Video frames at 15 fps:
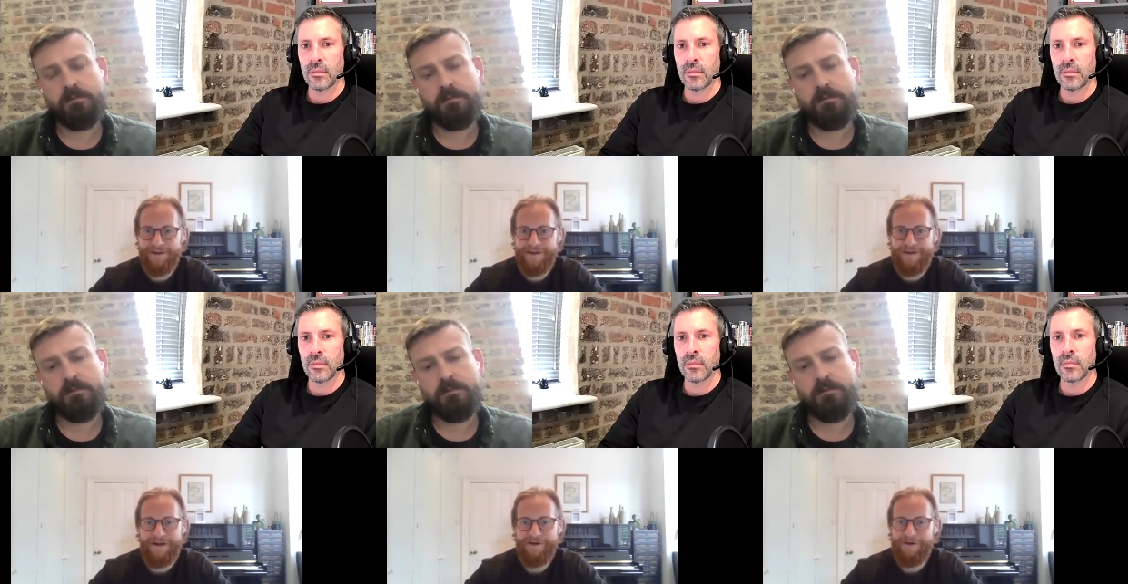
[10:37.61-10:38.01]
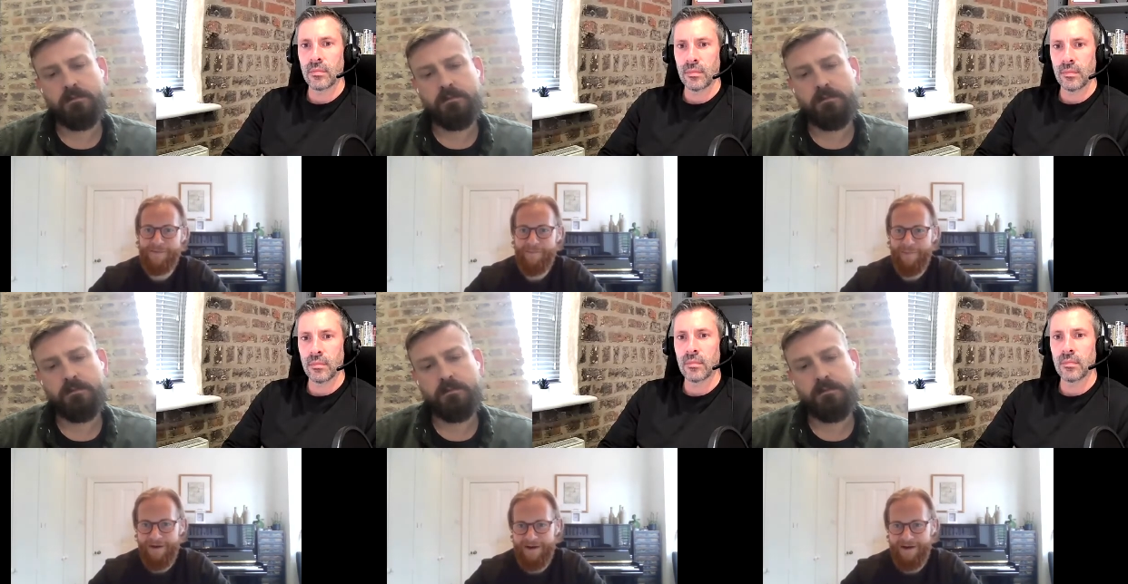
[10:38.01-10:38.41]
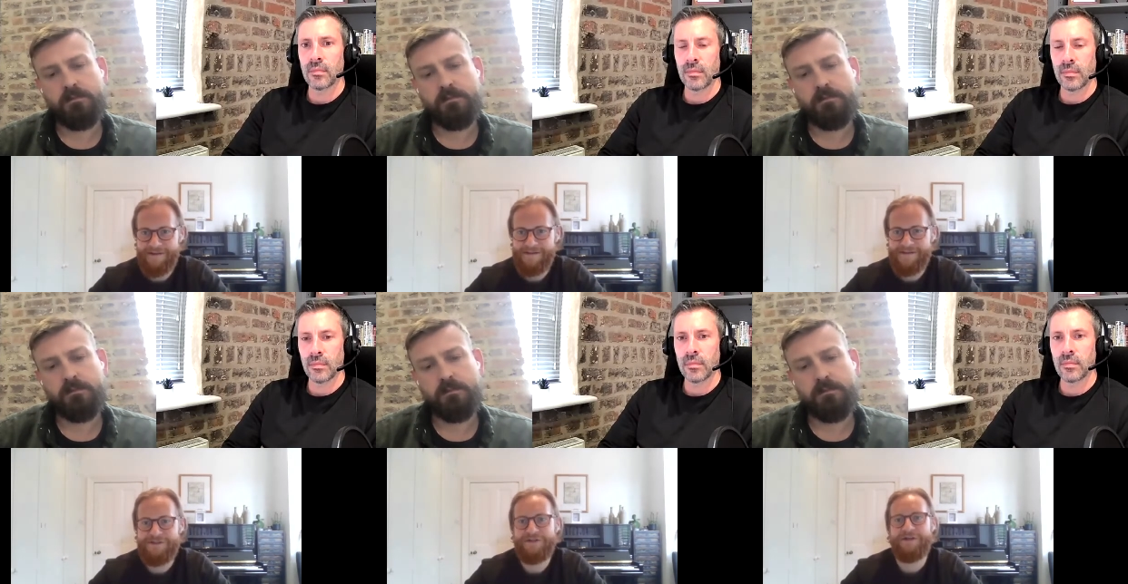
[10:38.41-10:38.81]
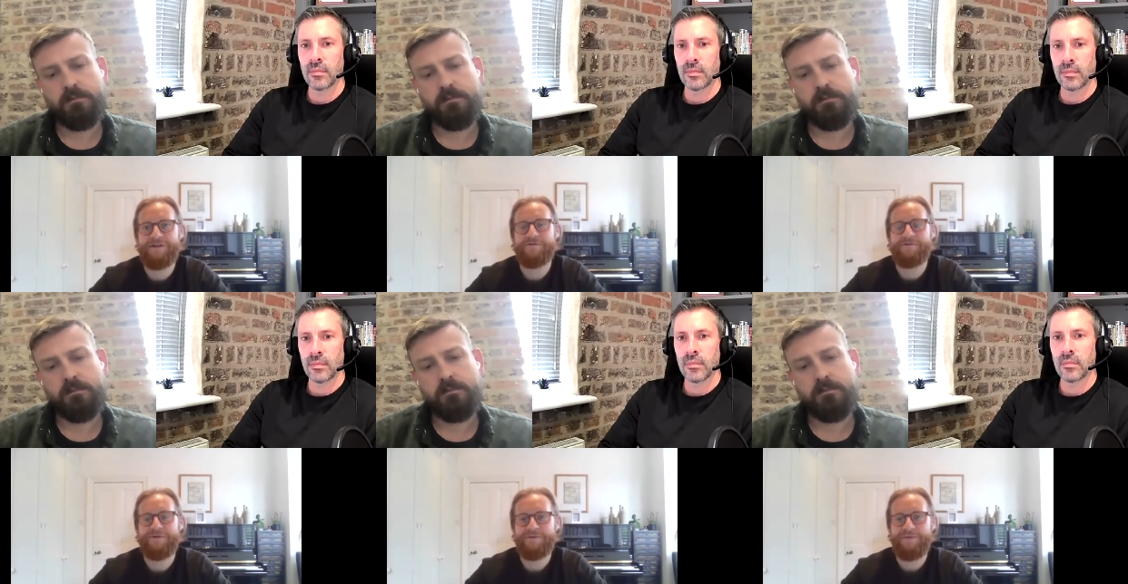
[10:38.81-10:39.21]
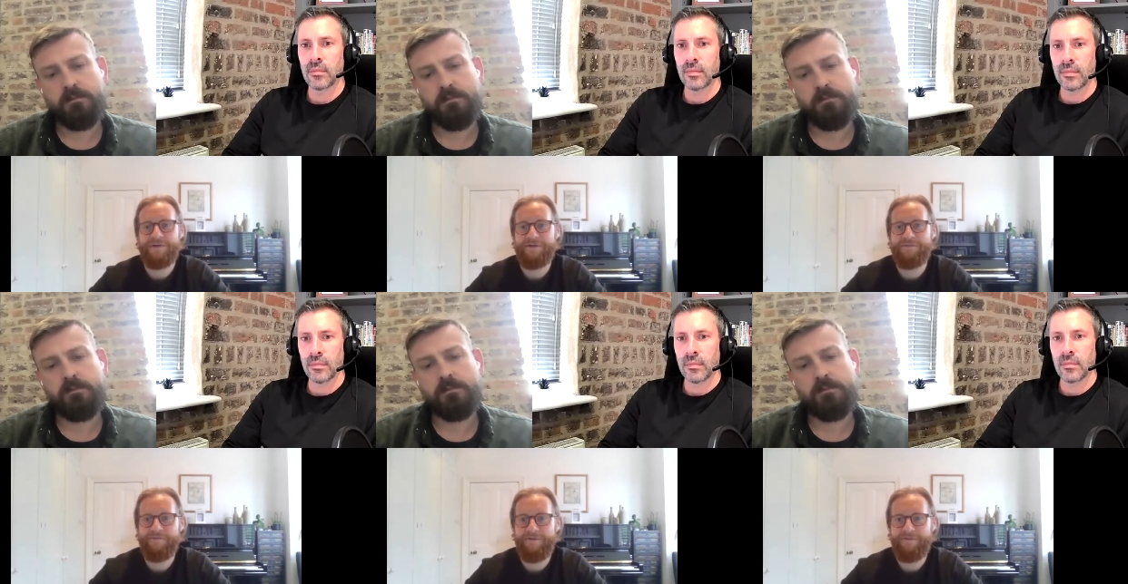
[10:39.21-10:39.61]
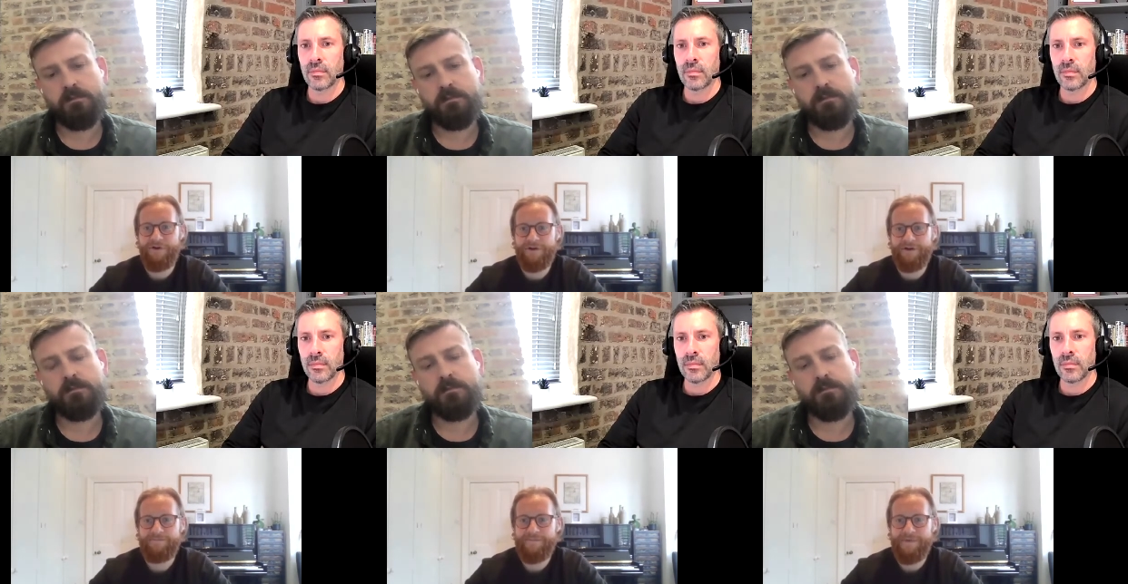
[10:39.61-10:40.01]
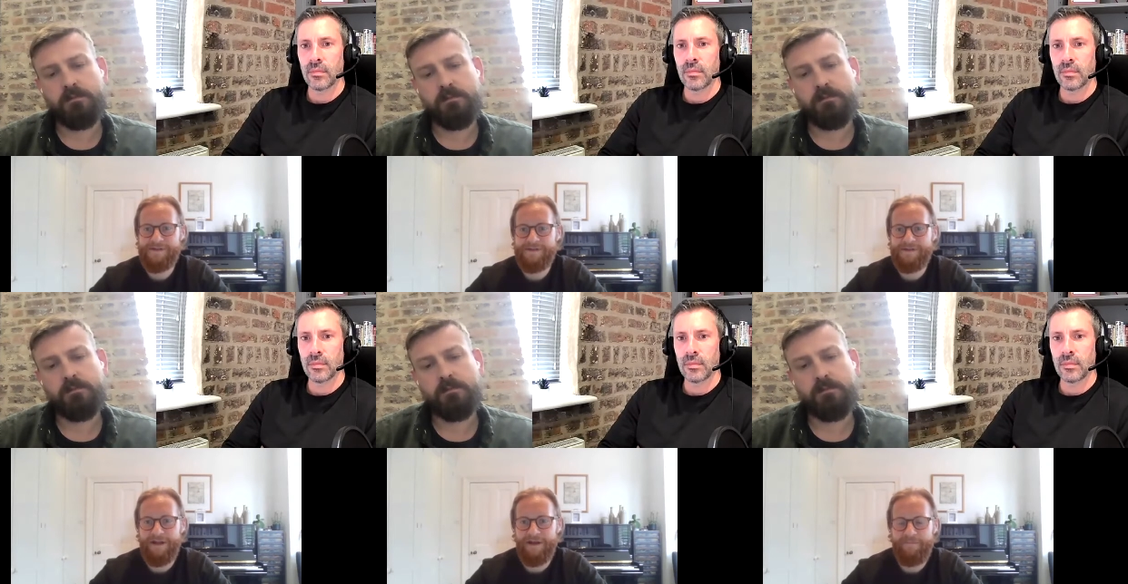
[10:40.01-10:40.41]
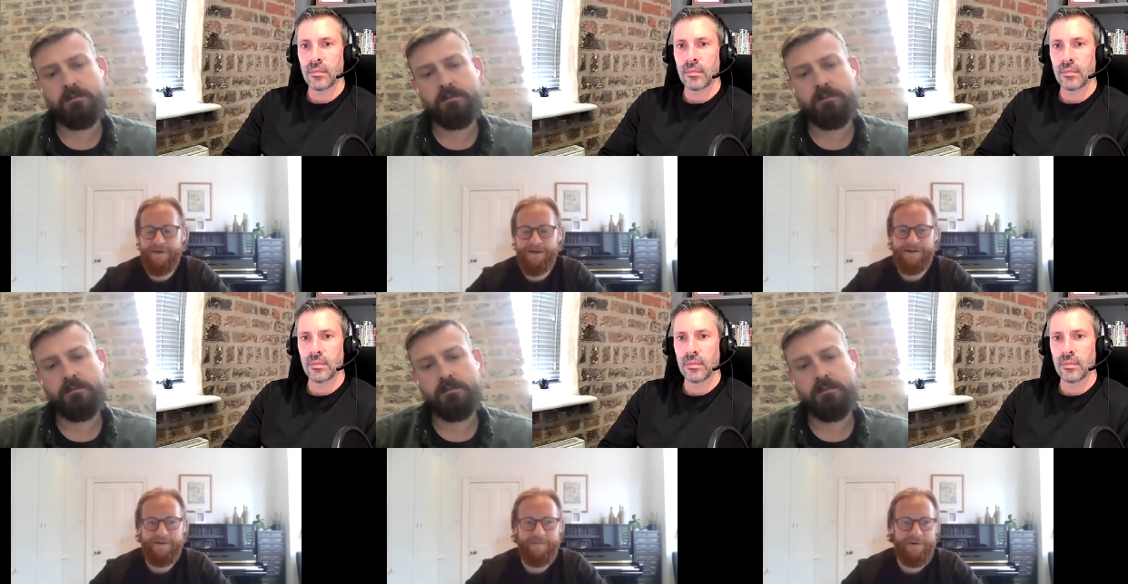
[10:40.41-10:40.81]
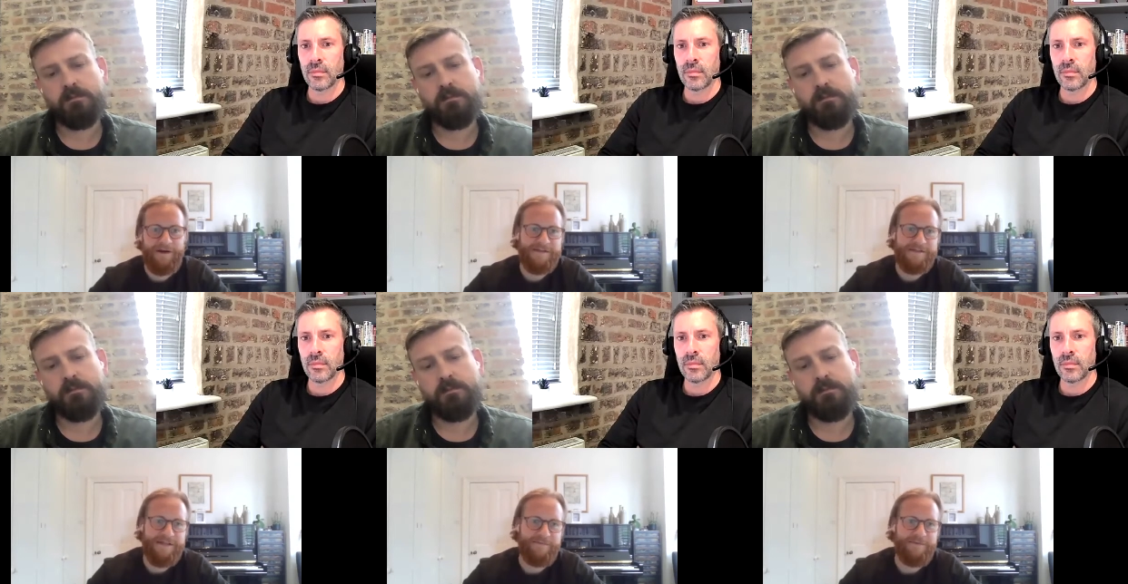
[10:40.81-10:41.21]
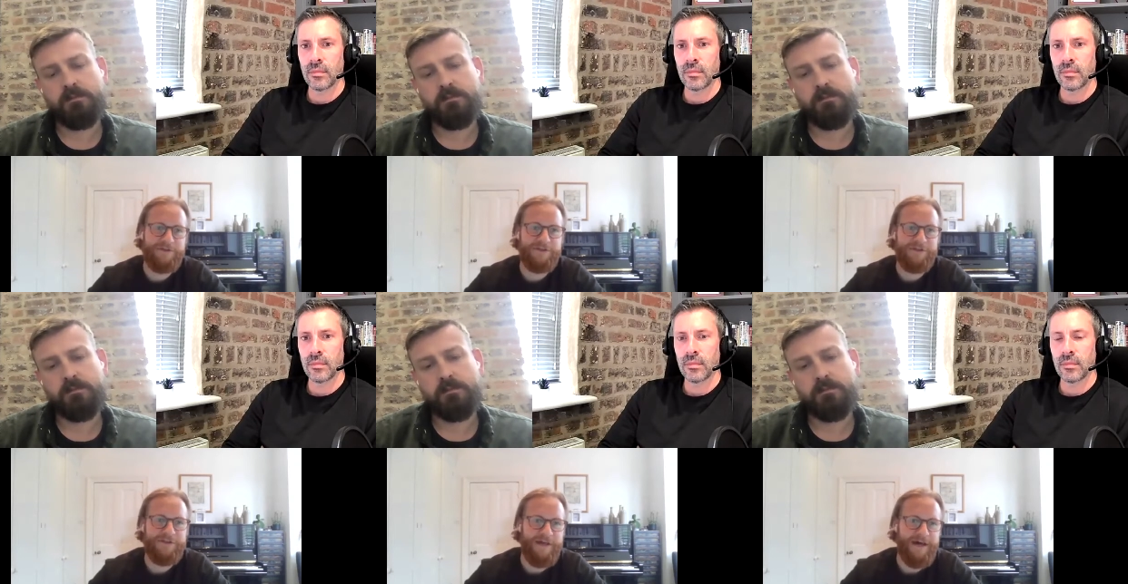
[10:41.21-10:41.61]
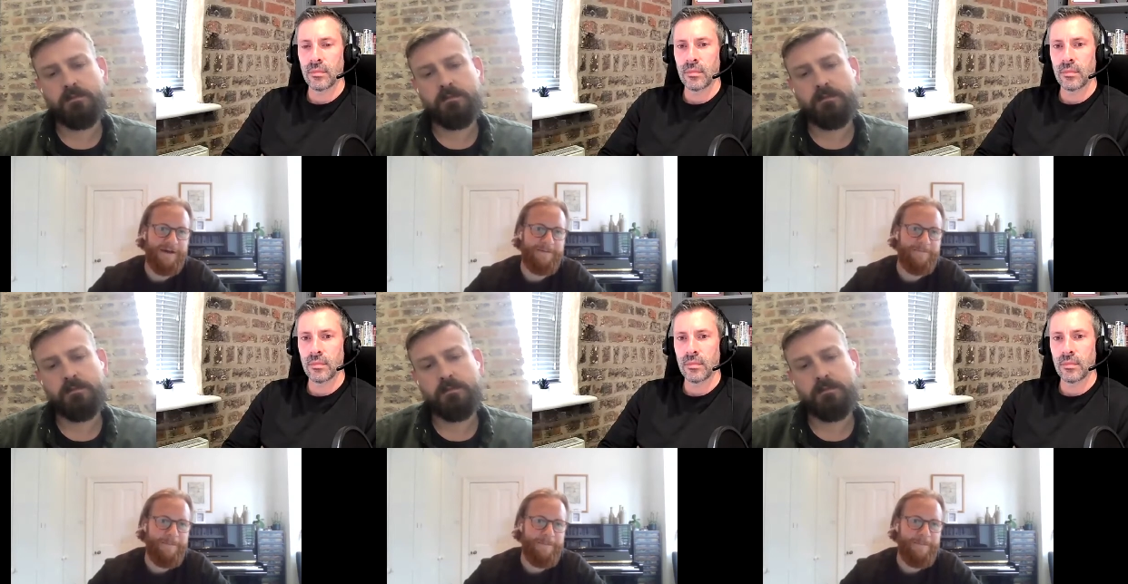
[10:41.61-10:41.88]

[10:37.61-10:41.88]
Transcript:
Speaker 1: you know, compliance issue, which we, we've got a, you know, big compliance team that do that,